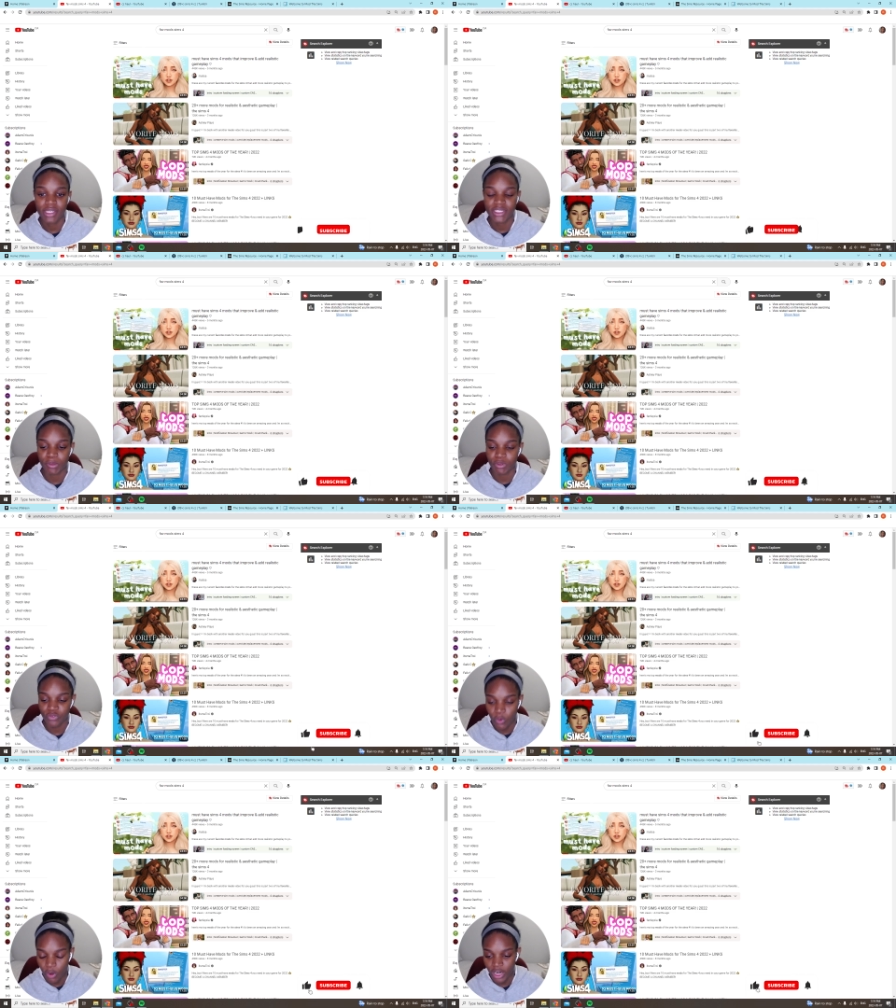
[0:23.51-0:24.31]
Sims
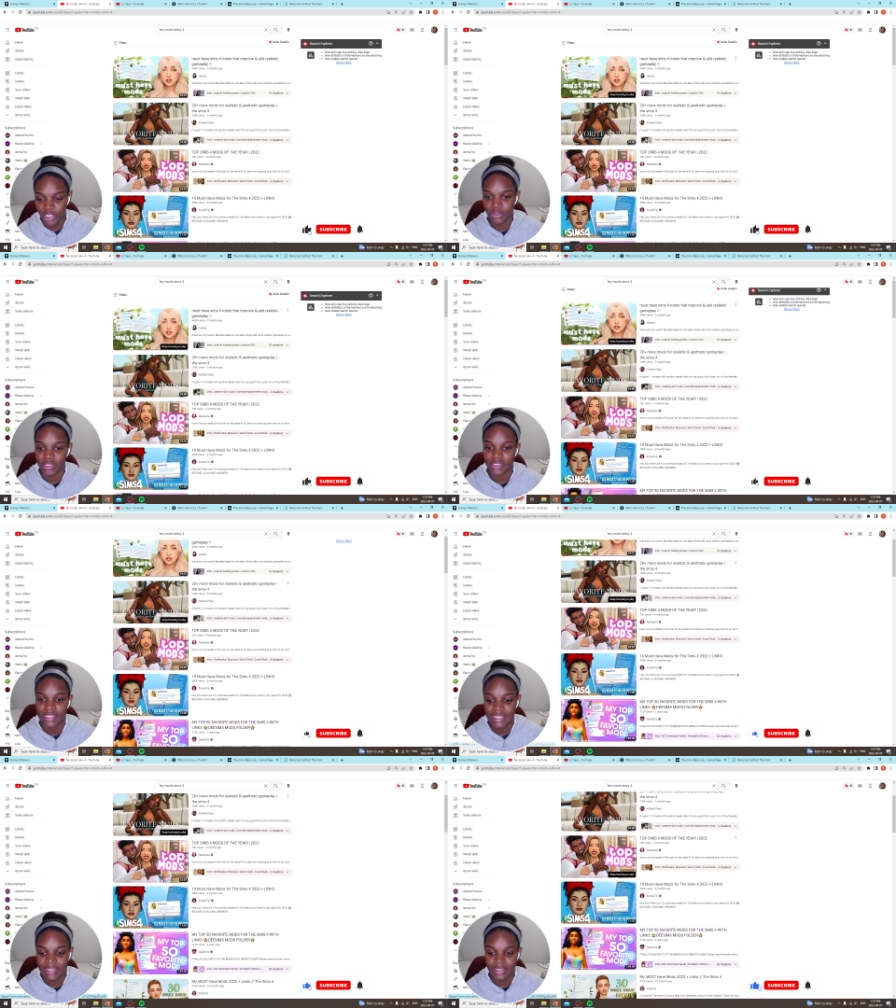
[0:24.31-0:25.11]
4, and you can
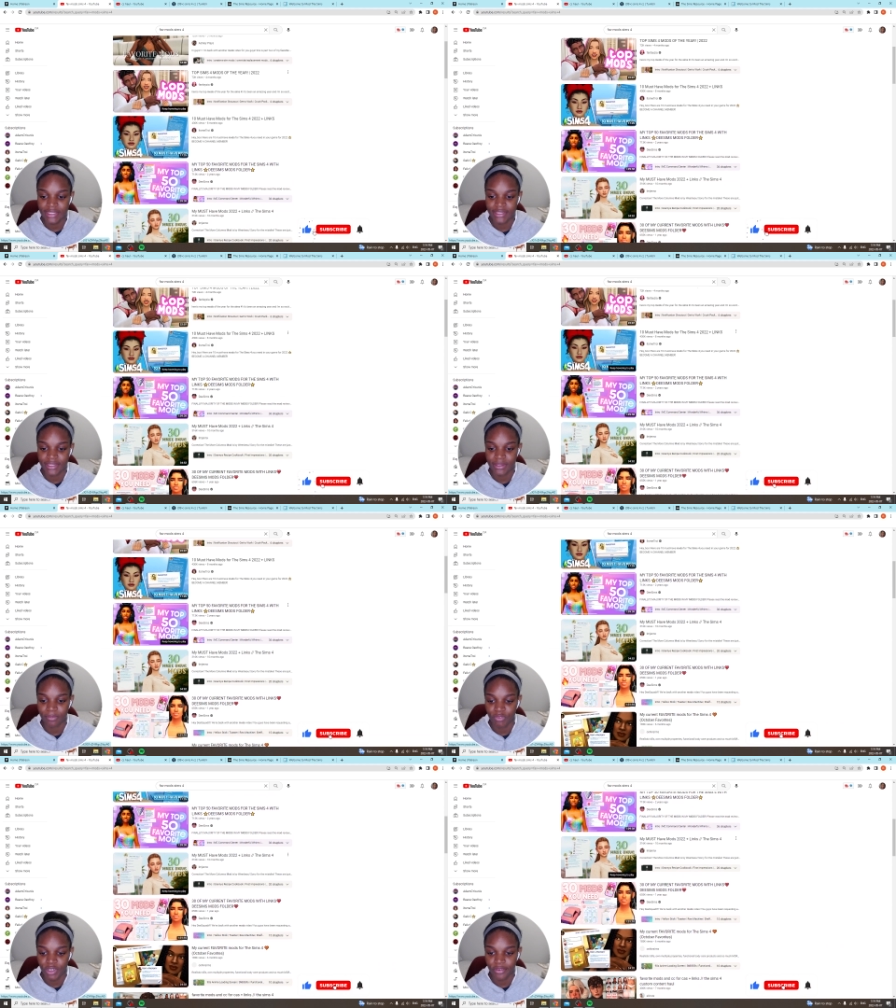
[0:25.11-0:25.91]
easily see some
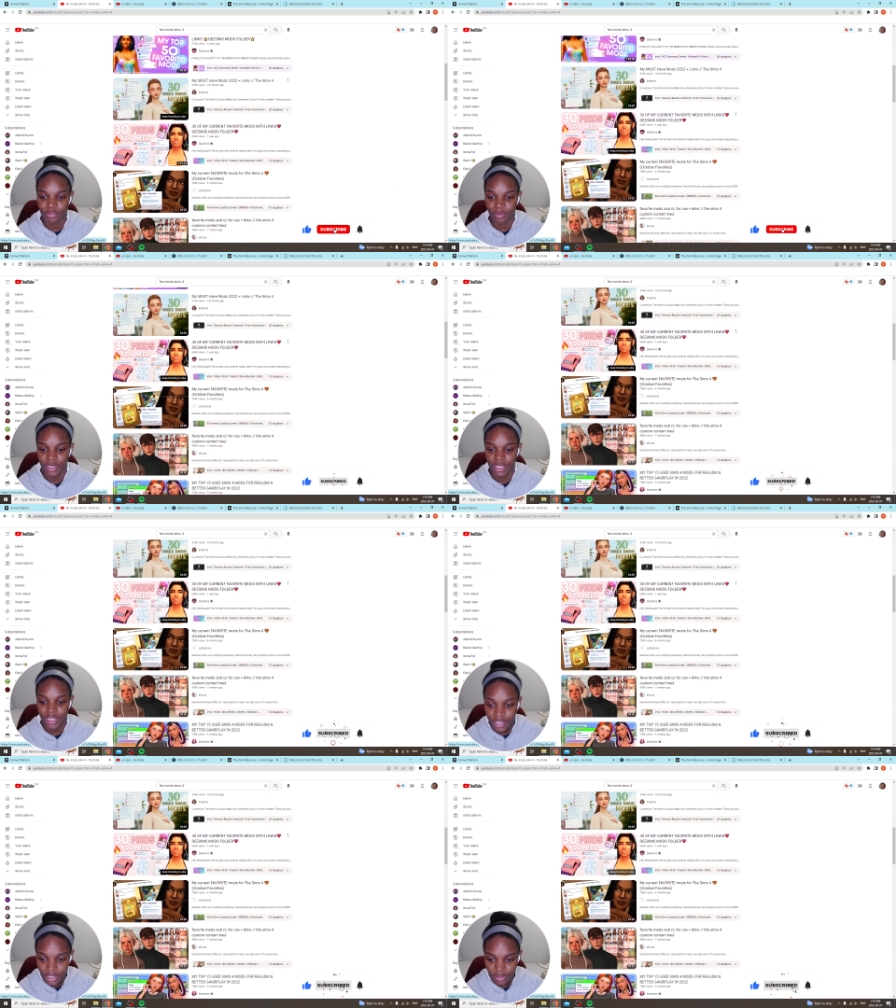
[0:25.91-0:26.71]
videos right
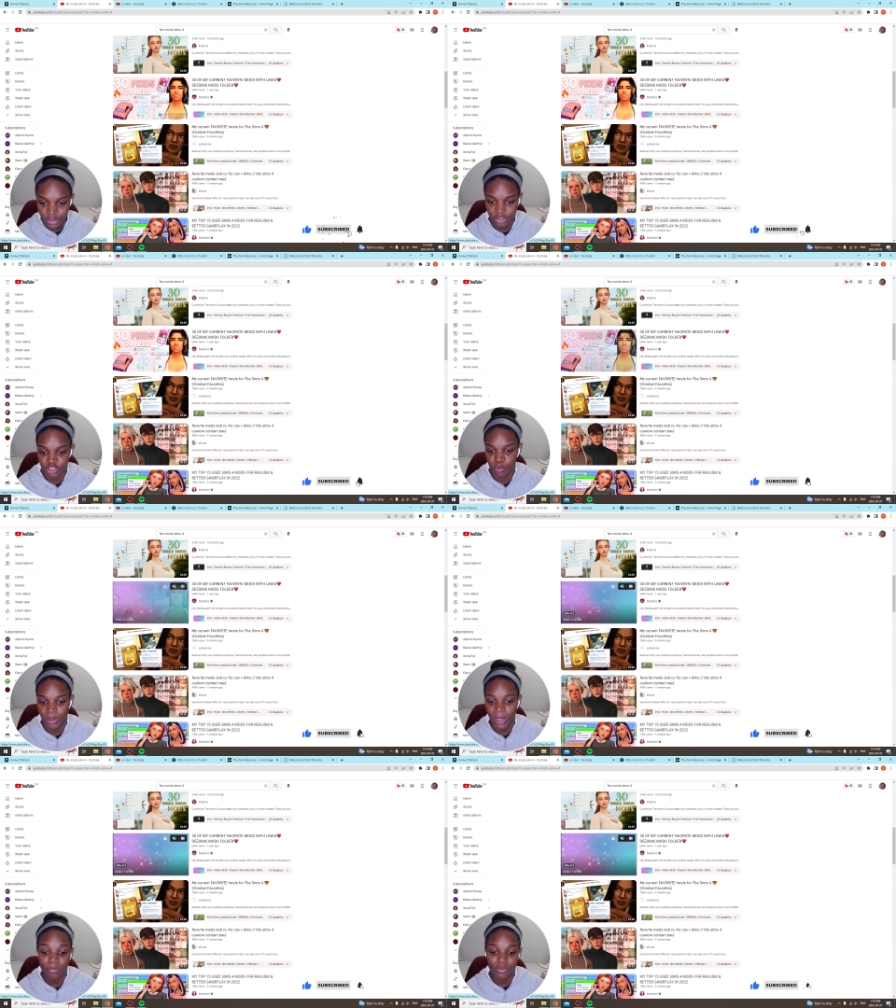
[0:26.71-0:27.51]
here that are super
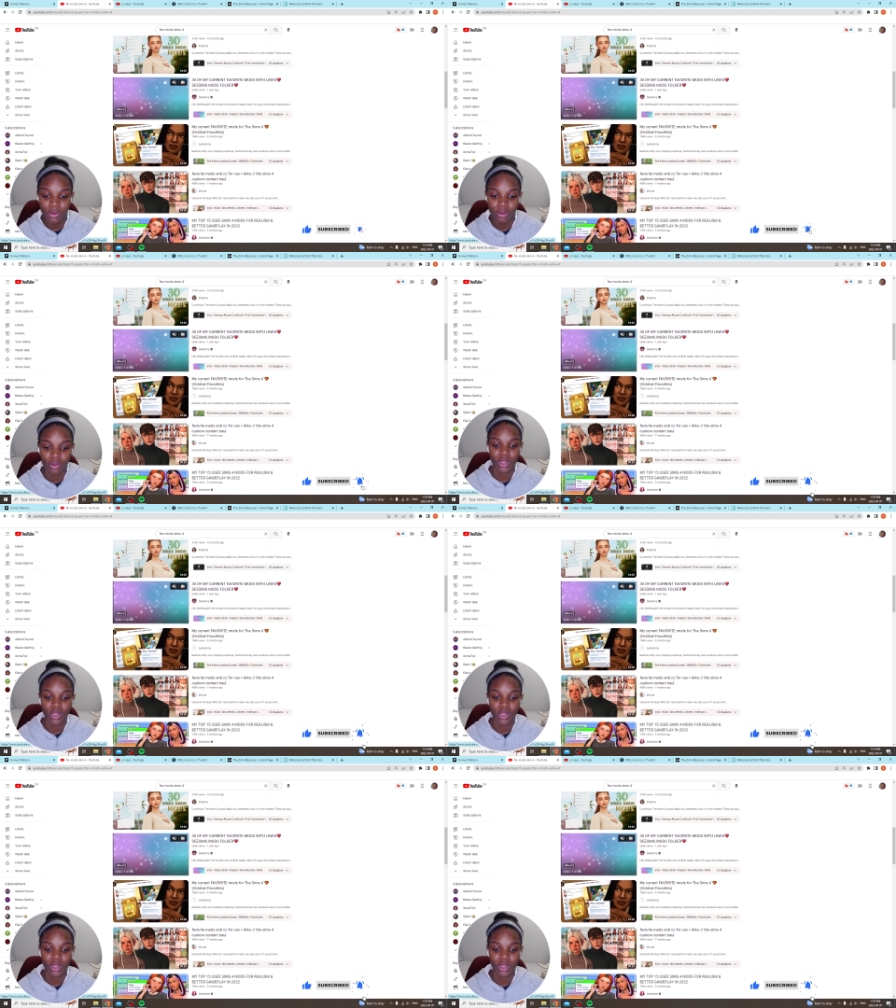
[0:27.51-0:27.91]
helpful,